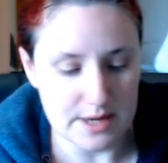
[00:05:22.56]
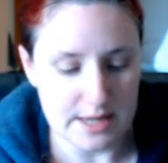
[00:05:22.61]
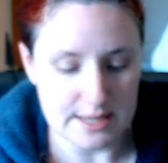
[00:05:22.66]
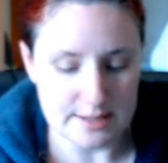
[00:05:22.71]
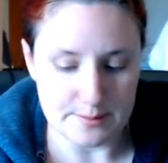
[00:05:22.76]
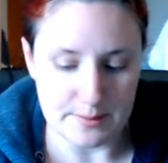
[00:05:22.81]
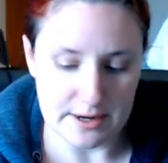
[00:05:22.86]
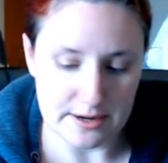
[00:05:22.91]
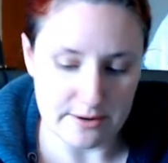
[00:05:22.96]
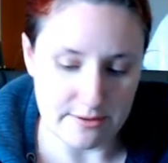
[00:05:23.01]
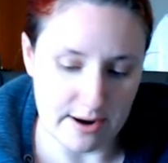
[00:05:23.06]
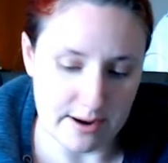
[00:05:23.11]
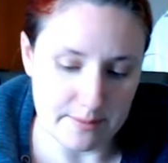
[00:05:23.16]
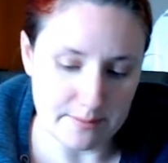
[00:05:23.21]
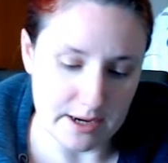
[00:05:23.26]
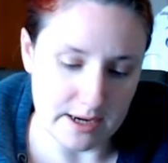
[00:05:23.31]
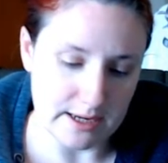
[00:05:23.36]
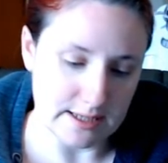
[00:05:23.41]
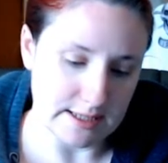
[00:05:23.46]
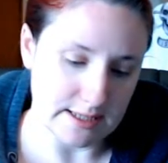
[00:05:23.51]
has my grime
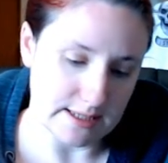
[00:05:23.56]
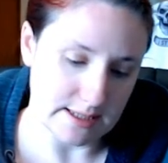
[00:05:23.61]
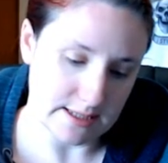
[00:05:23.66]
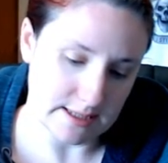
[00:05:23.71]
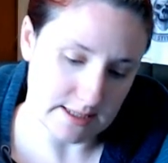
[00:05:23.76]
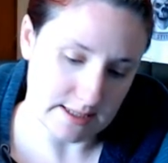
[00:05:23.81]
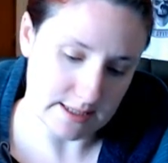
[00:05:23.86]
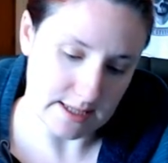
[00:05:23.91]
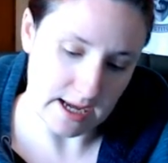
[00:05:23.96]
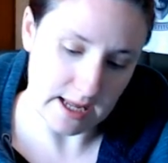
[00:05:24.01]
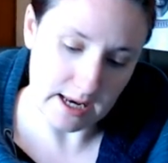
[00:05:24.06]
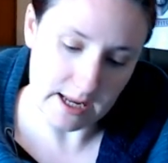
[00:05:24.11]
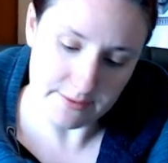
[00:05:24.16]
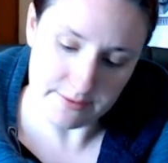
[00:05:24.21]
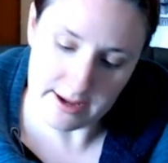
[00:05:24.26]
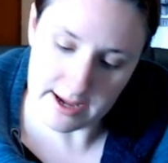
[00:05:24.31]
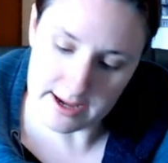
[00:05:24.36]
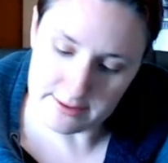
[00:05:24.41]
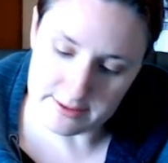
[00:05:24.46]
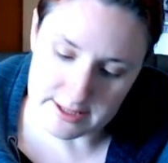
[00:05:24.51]
guard in it. I love
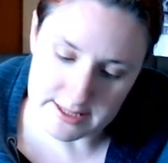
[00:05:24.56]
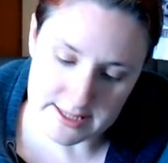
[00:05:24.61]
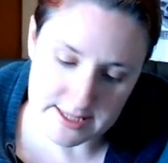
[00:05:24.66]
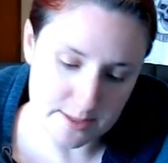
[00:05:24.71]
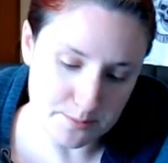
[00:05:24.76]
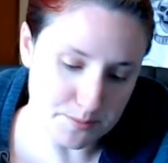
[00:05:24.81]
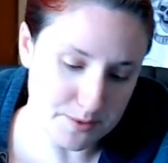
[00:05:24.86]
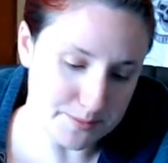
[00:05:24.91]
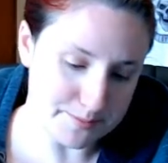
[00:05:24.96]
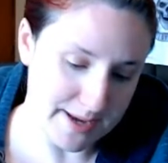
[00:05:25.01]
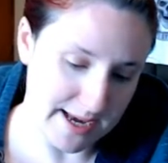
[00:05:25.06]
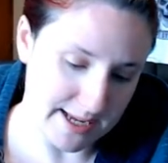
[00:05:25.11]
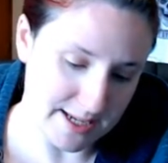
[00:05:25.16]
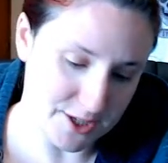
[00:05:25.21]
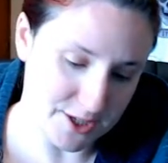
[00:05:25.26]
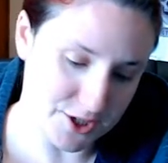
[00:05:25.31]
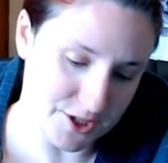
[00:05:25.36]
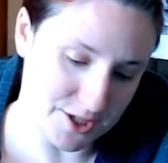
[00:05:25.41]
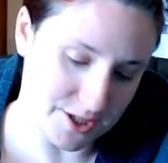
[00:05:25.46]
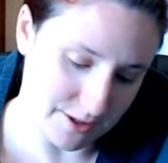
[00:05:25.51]
how the zips
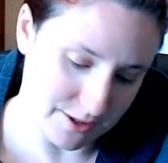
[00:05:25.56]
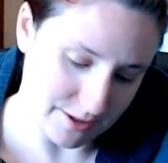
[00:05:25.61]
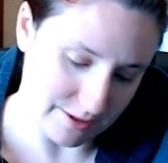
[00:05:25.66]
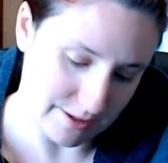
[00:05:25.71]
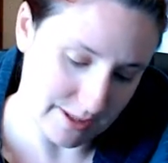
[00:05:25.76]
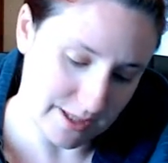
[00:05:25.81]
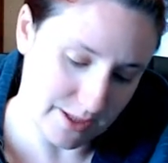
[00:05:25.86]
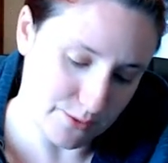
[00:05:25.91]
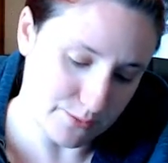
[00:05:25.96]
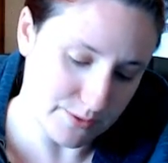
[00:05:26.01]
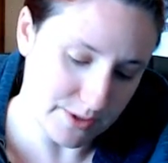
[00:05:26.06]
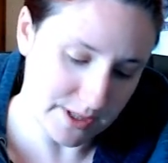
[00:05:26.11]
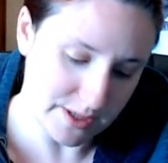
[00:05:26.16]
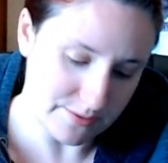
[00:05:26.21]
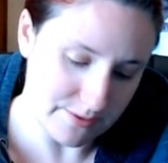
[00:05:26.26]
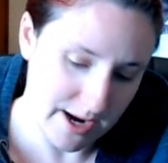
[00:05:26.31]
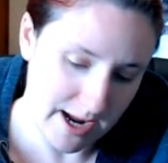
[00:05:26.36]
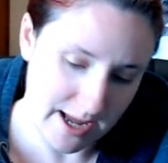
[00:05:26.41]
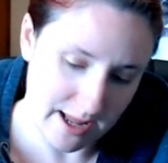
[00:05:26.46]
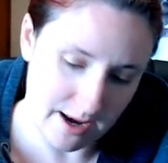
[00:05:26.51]
match too. It's really
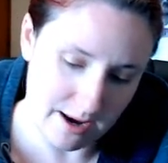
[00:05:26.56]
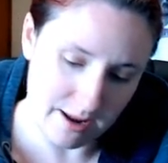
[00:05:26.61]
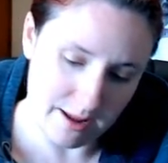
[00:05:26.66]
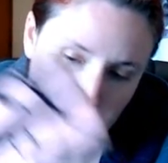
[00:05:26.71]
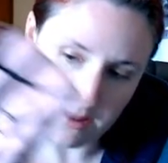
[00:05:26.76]
rad.